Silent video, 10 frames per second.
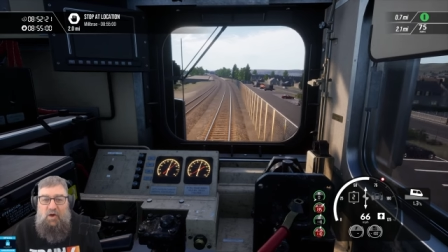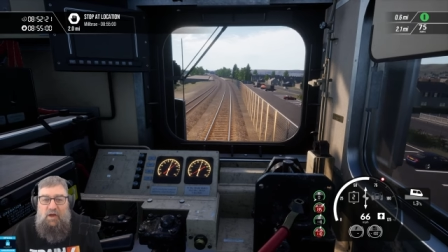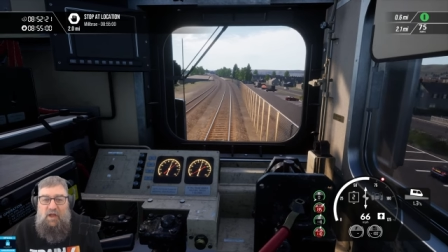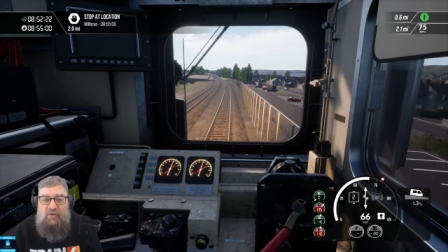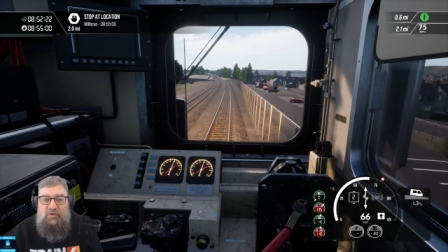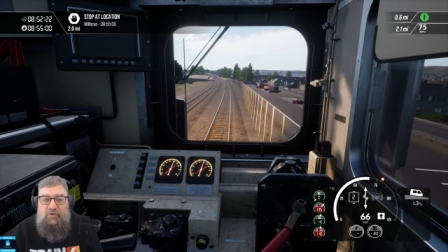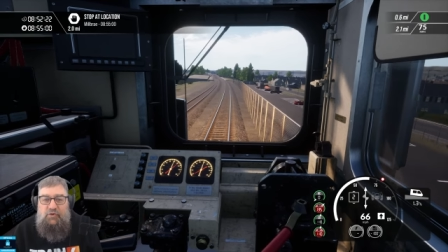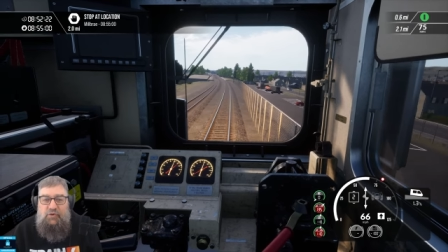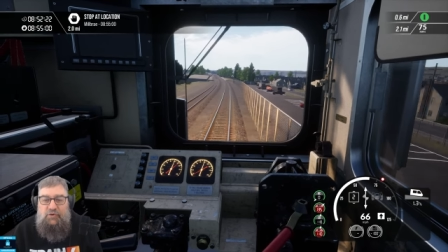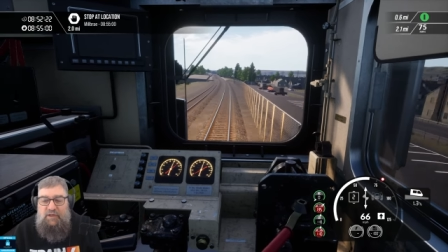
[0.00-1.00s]
I haven't
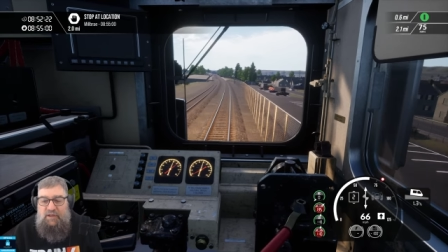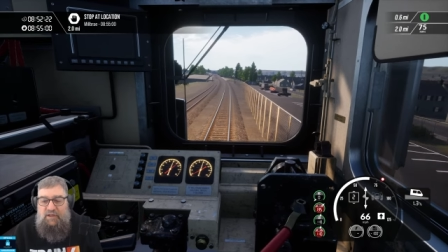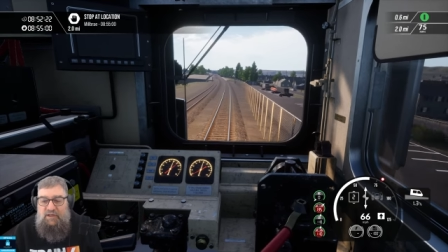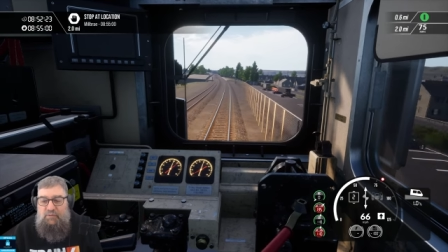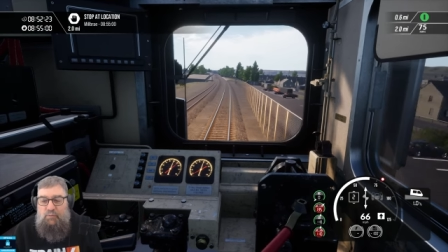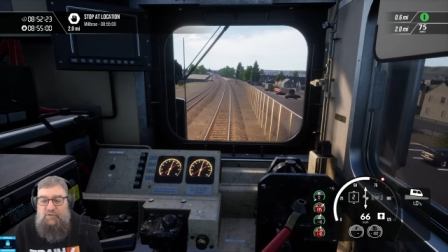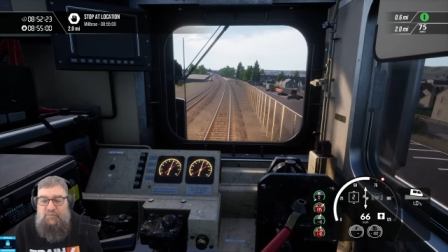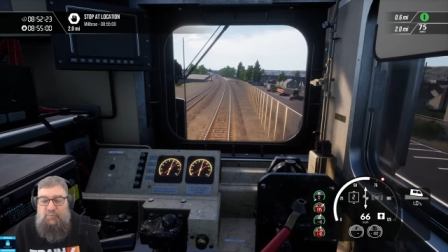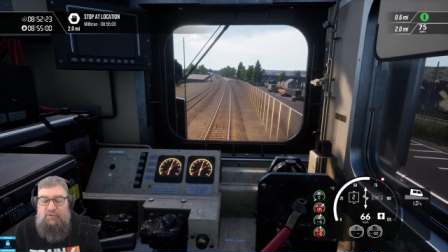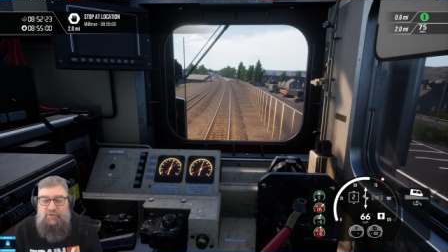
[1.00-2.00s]
heard any
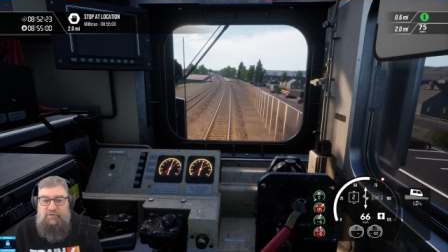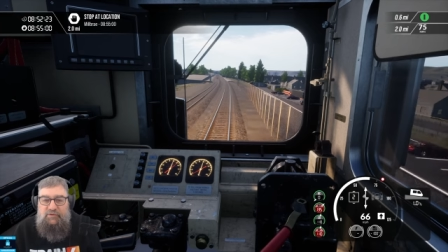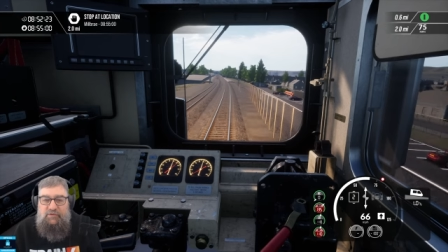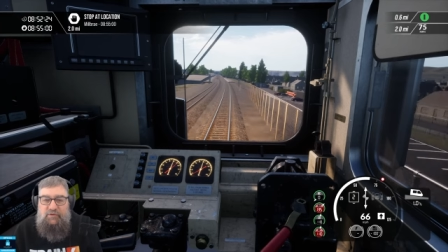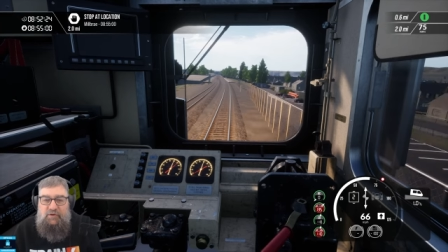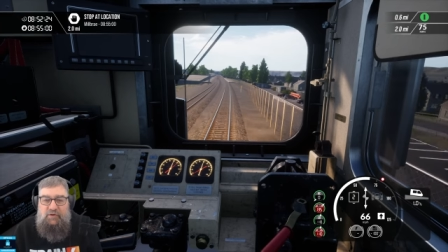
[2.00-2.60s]
whispers.